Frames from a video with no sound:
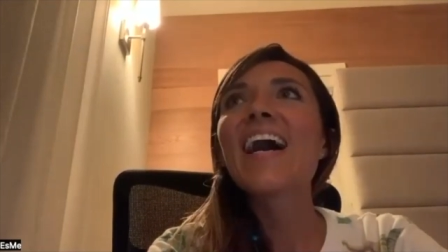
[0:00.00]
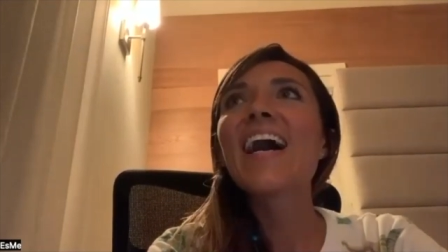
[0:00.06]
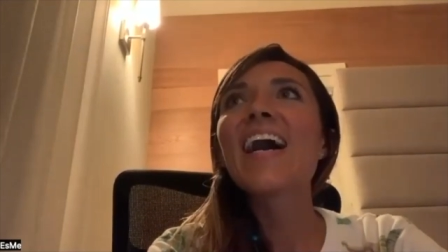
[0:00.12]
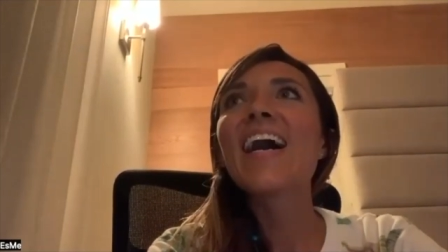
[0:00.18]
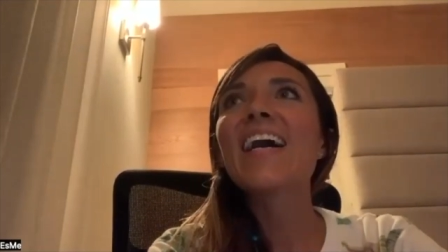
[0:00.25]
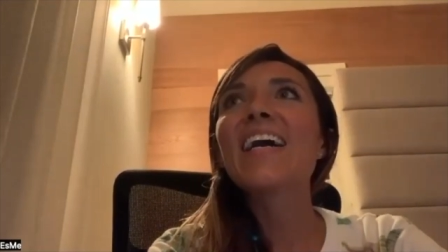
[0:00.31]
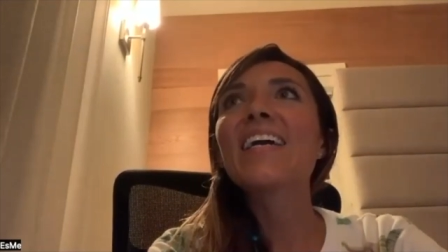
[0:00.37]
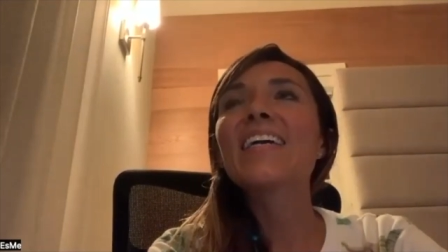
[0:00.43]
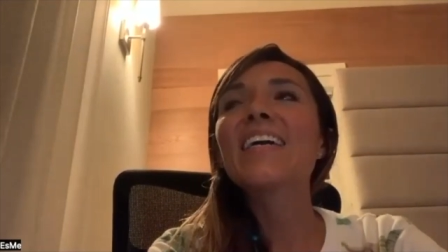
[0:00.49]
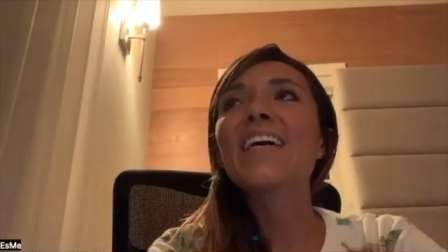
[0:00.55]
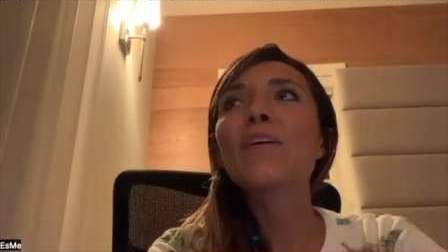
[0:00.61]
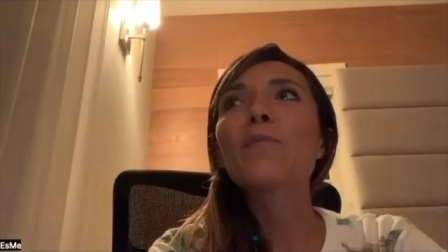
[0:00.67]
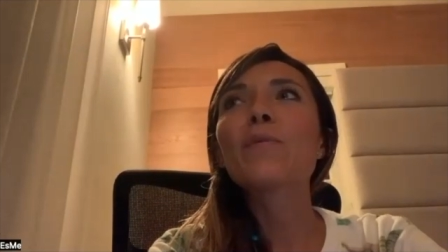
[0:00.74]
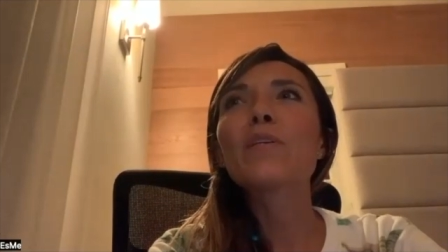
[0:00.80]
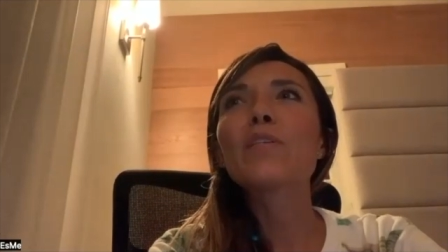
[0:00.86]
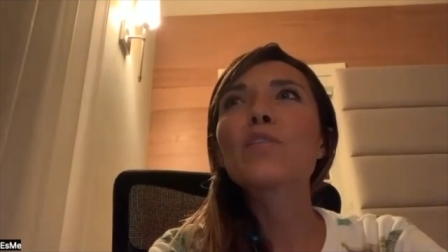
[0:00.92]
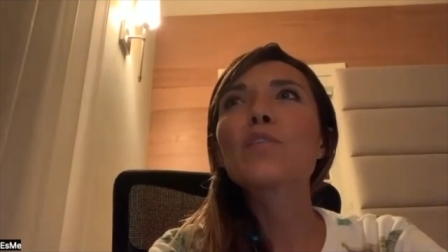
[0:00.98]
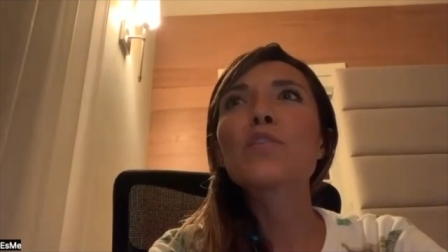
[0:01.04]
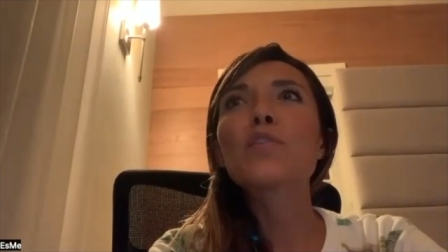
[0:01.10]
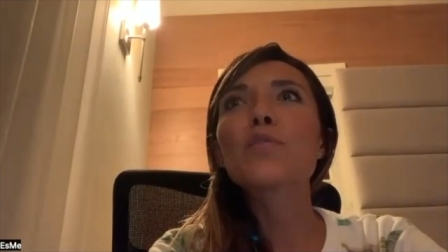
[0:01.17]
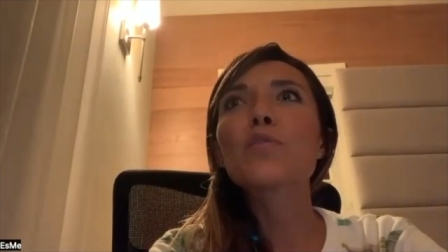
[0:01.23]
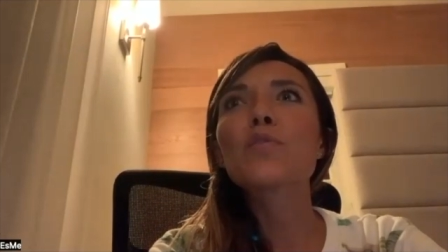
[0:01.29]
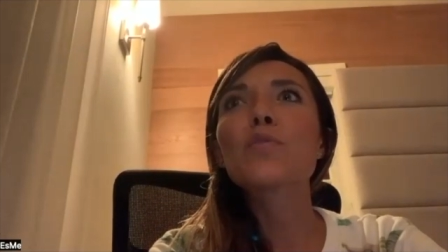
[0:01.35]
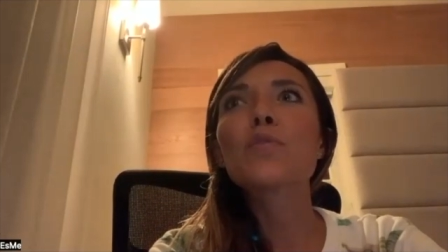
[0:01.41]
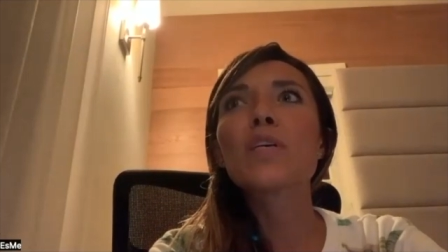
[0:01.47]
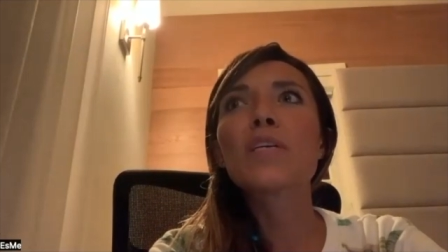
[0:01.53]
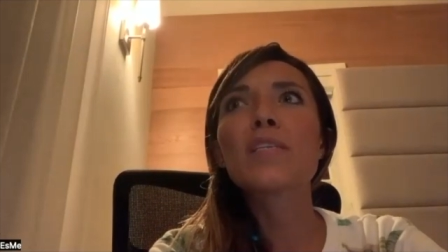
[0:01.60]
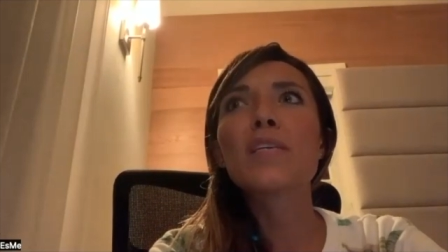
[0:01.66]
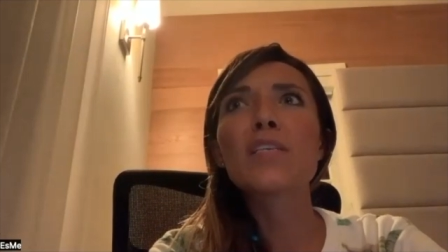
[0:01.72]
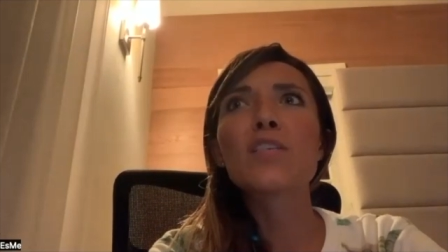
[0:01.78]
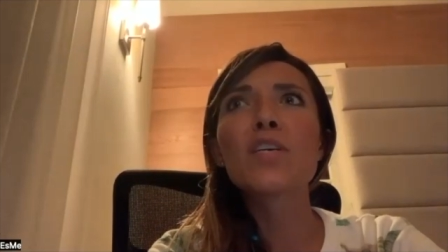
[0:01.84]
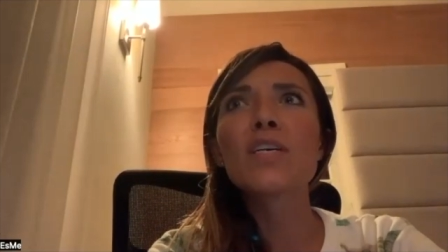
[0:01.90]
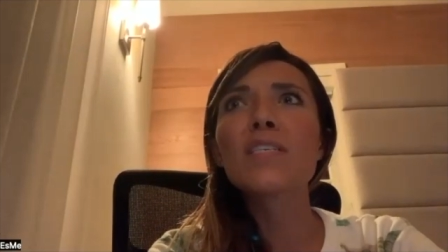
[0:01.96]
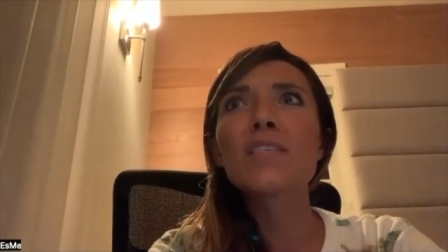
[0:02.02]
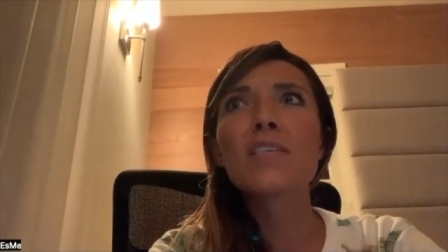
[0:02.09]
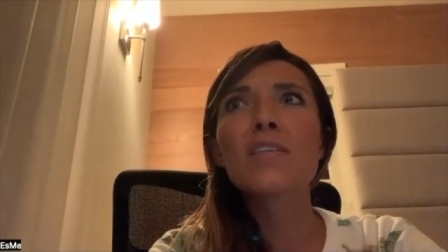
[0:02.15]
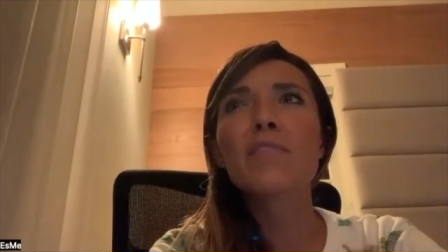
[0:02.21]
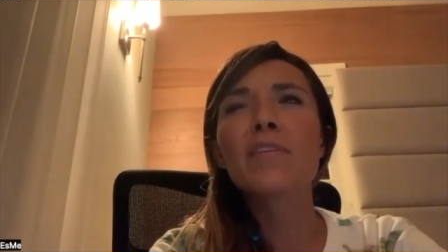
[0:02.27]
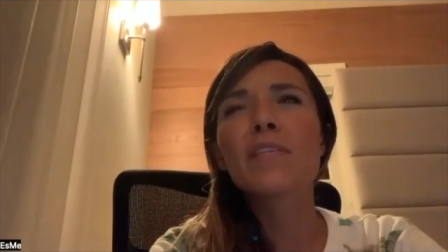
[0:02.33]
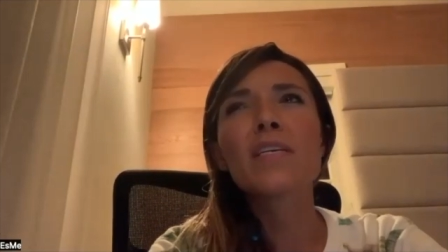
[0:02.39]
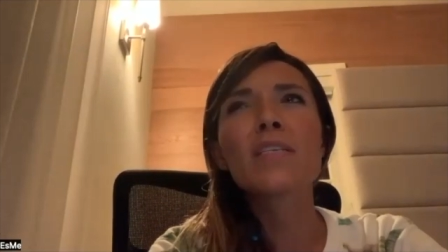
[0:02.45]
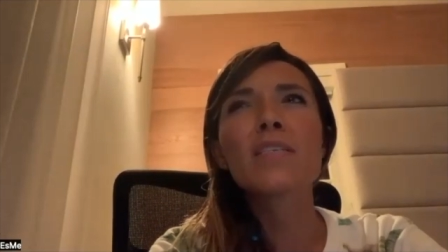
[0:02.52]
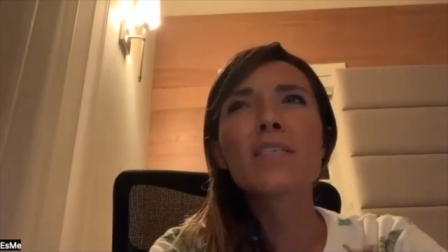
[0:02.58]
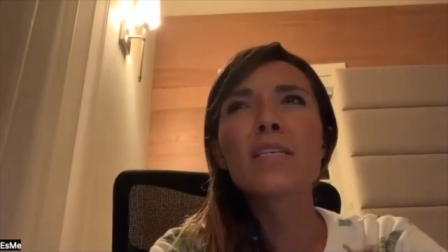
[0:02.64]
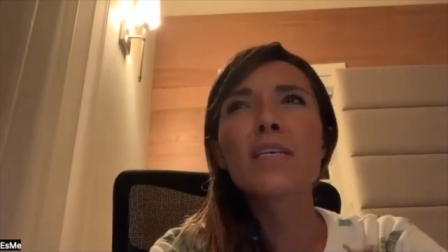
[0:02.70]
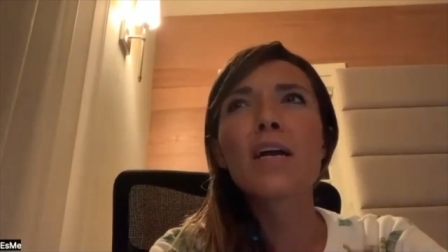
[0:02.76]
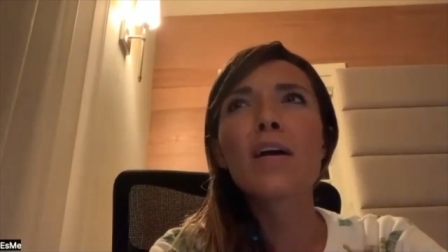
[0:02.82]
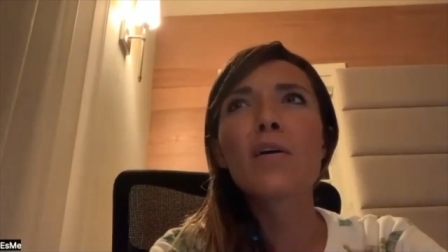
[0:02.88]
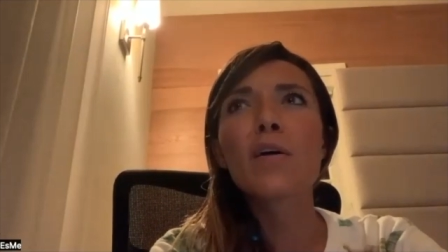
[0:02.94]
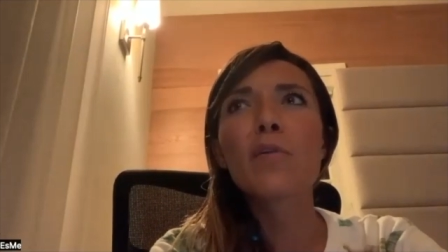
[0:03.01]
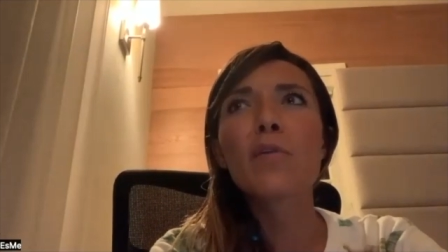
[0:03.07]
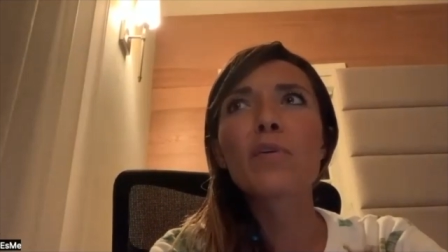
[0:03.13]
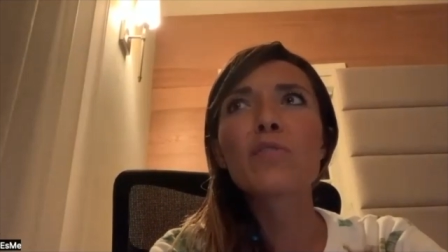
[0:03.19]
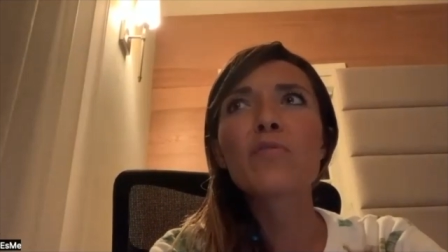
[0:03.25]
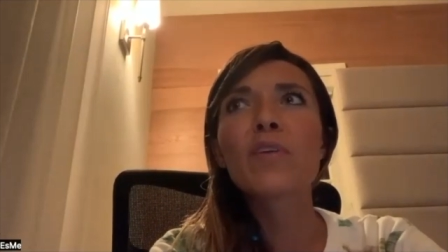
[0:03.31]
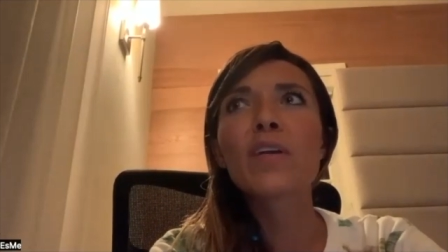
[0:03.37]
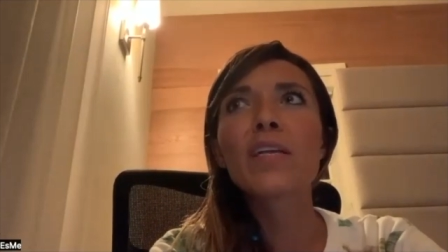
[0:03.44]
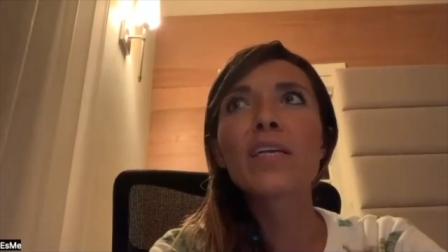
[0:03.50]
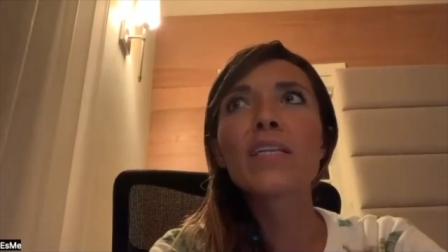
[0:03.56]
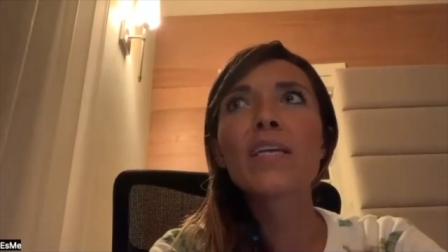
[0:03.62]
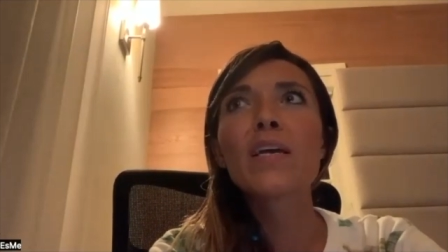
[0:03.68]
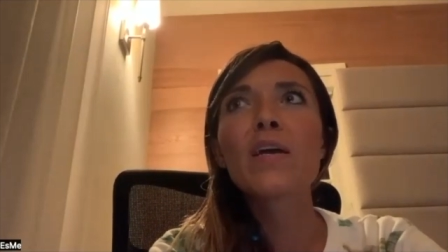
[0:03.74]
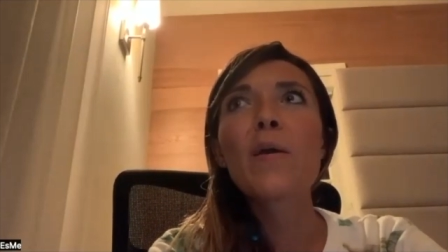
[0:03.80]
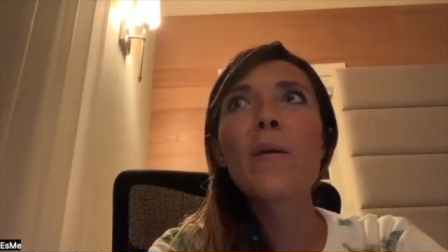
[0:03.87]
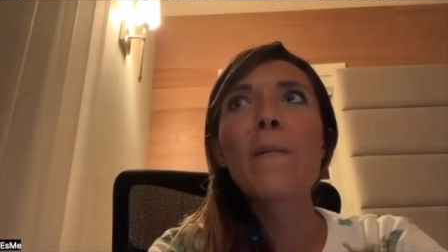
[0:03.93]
I I wanted just to do the digestive and then see how I was feeling,